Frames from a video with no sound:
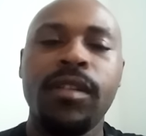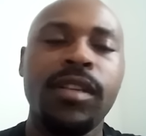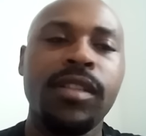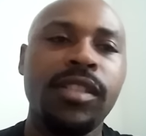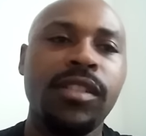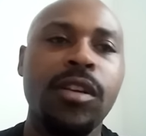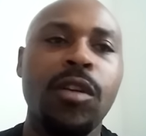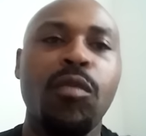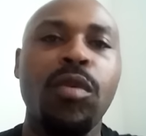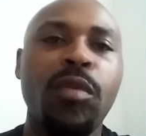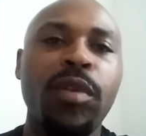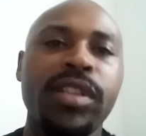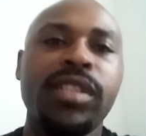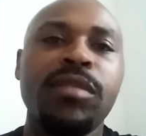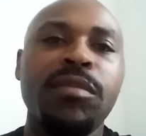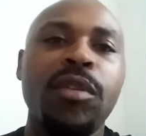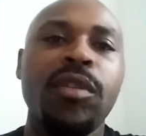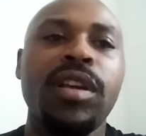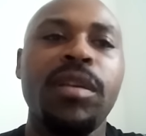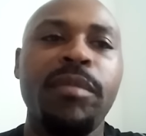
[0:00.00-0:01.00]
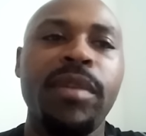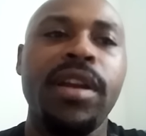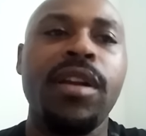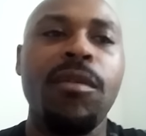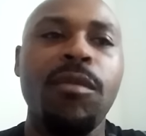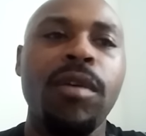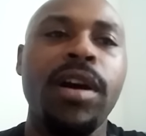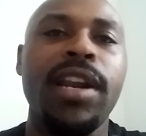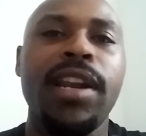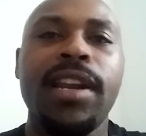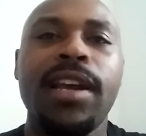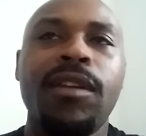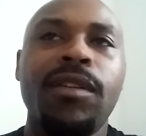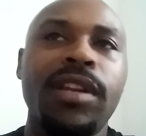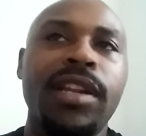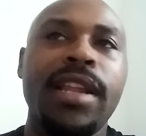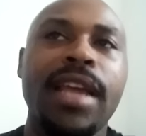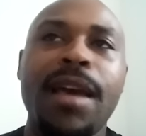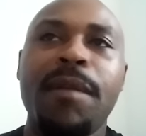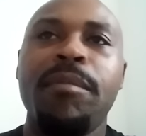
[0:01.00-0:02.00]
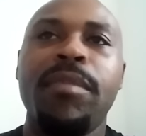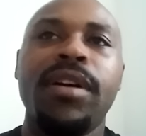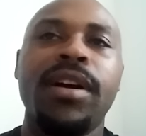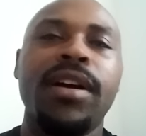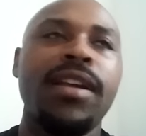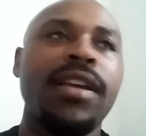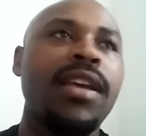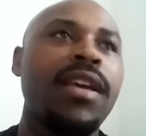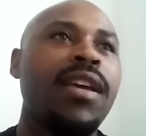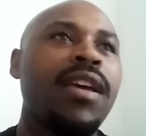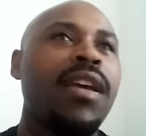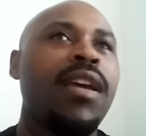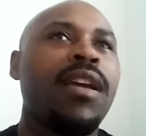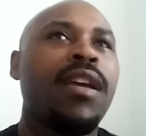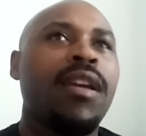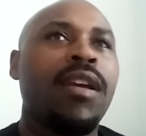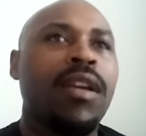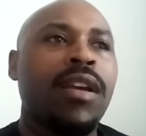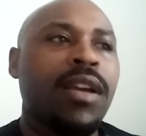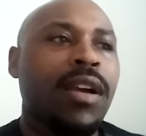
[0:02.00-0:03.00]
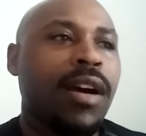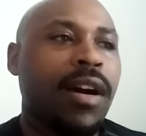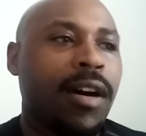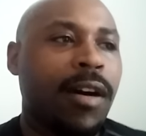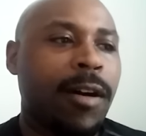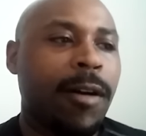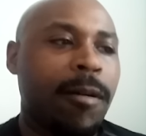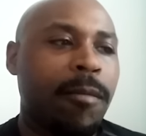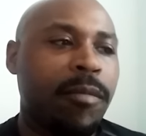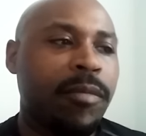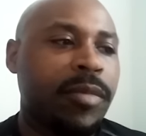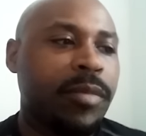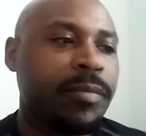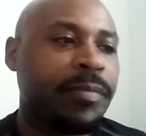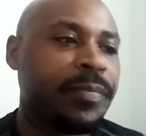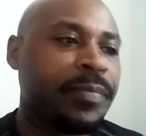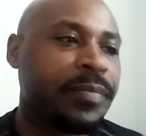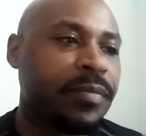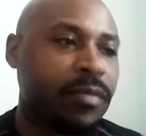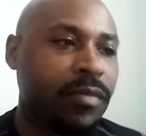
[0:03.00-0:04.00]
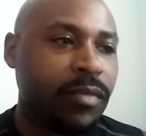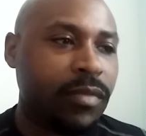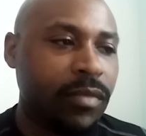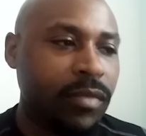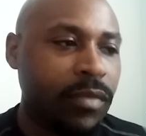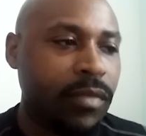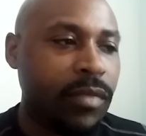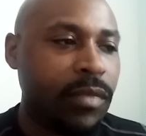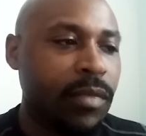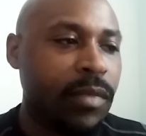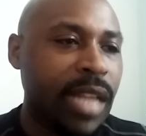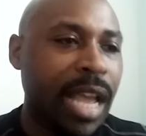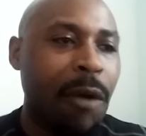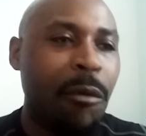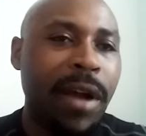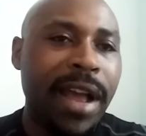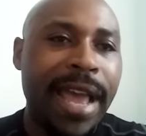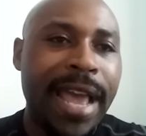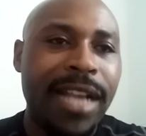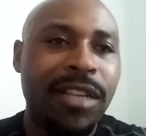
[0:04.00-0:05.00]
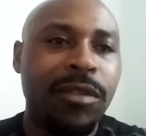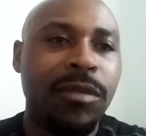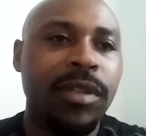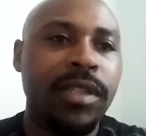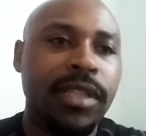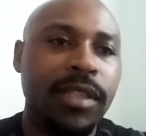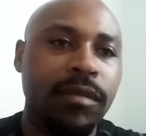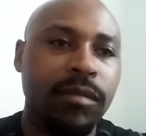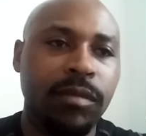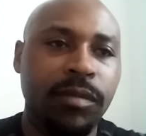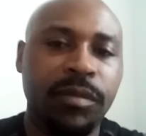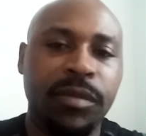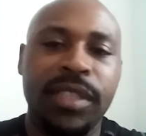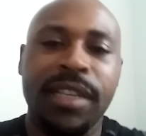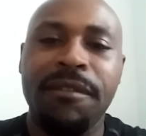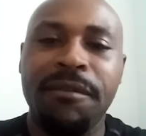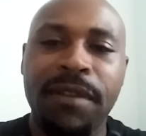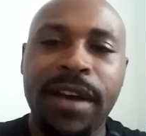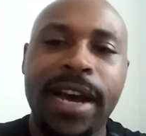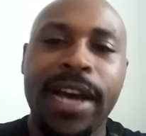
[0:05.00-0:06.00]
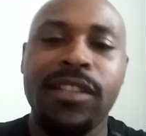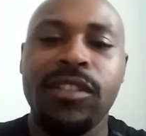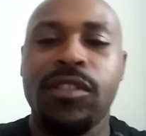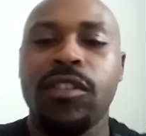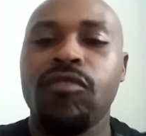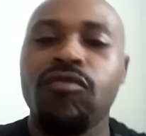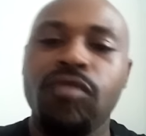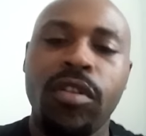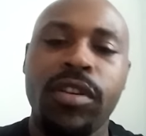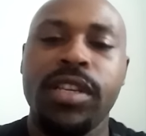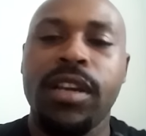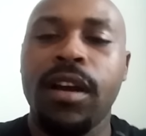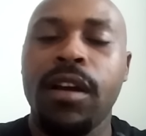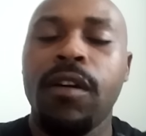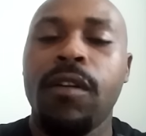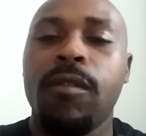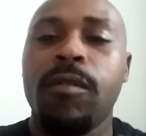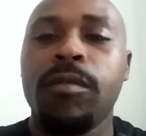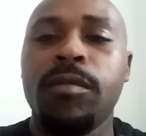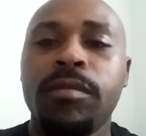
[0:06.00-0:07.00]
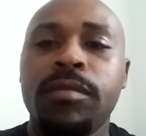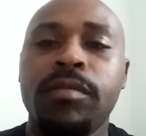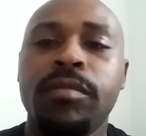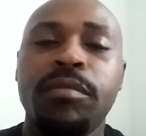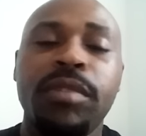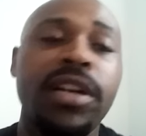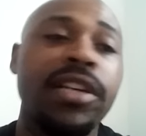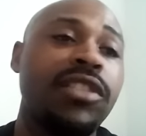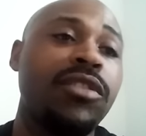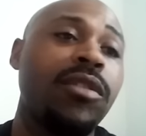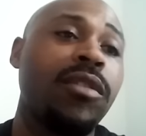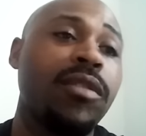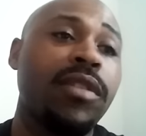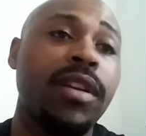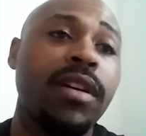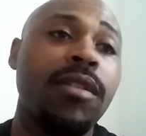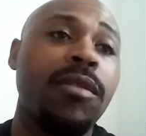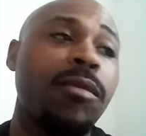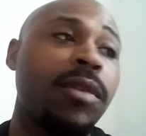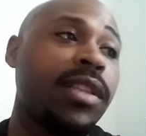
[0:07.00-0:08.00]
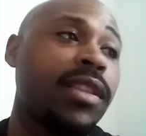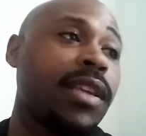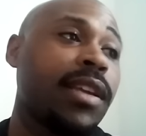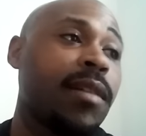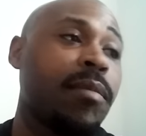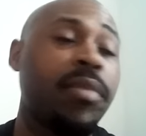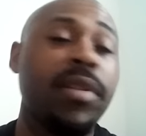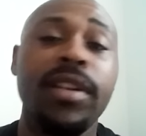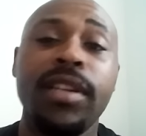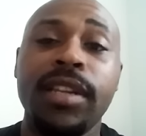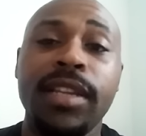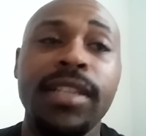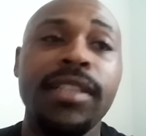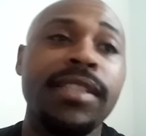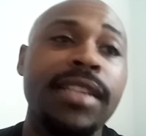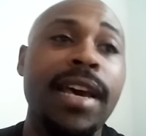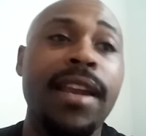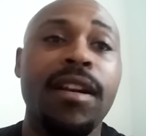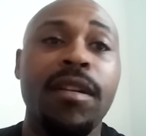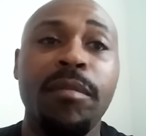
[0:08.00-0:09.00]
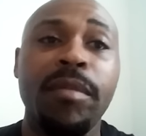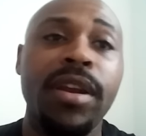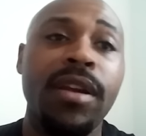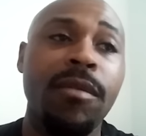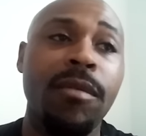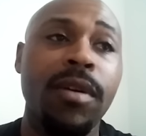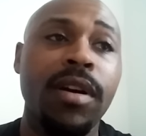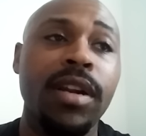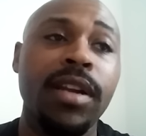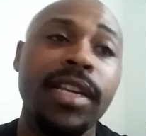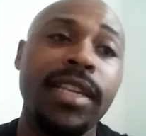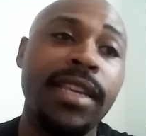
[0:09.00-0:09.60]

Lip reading: So when we're smoking marijuana, not only that, but I would actually advise you to grow your own, because you don't know what they are putting inside of the marijuana.